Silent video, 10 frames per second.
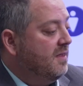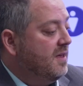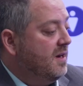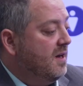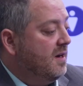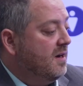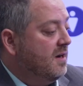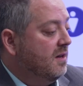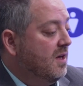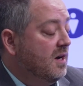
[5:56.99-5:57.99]
that
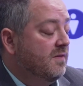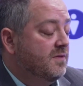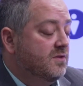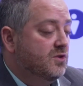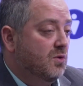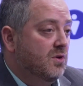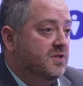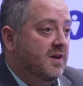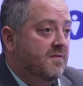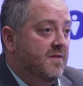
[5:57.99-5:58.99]
a lot of stores
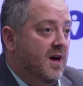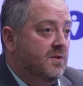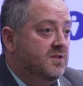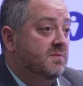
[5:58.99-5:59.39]
have found